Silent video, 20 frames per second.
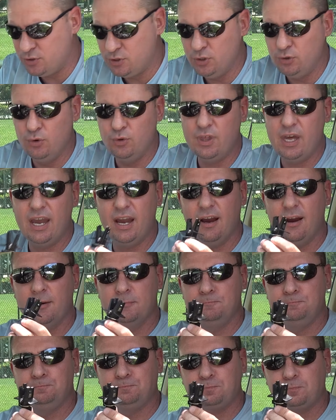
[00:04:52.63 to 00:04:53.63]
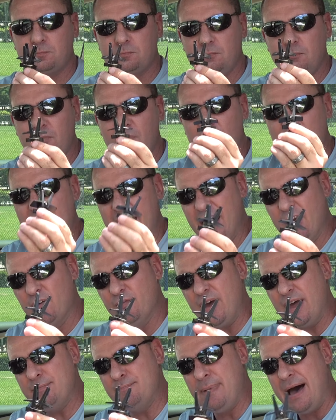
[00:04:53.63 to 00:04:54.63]
to their air
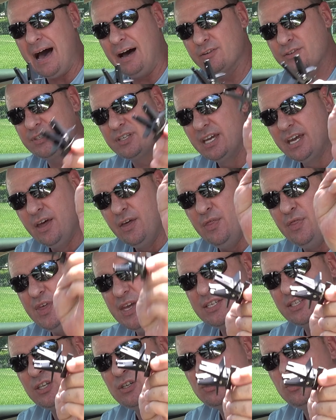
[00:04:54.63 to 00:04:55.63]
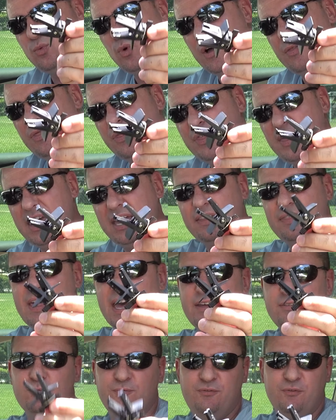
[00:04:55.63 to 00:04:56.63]
vent mounts, this is one thing
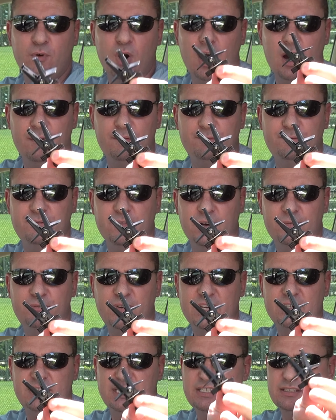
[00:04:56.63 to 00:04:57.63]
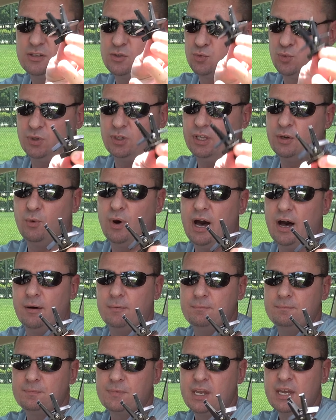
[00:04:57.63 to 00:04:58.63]
that Vicseed does really well.
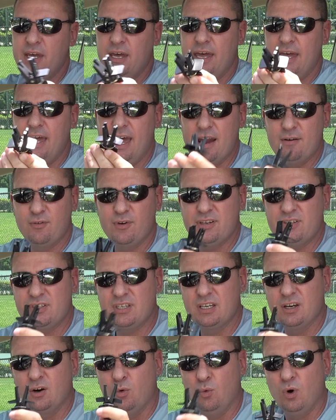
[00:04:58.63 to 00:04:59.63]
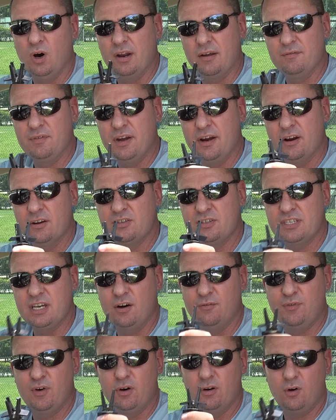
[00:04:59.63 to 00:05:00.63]
every single one of their cell
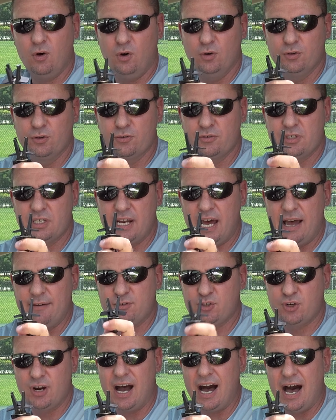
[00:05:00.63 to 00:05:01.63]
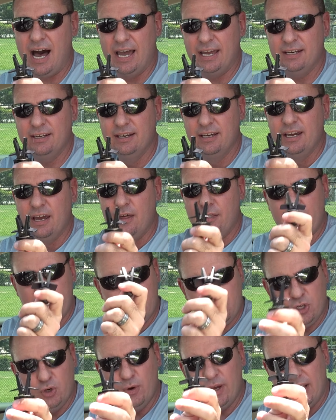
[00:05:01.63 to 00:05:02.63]
phone holders that I've tried, they
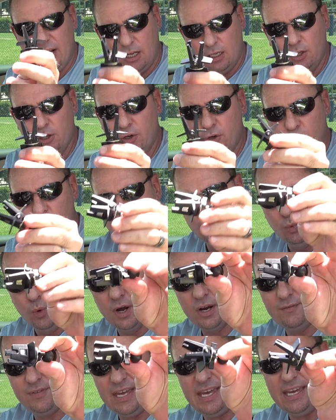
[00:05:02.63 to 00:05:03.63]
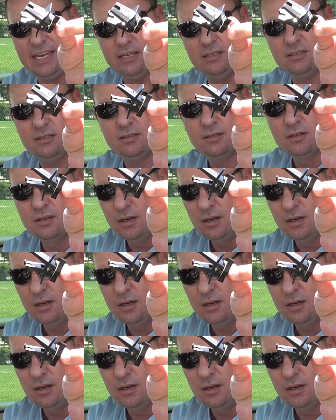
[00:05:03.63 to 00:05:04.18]
do include one of these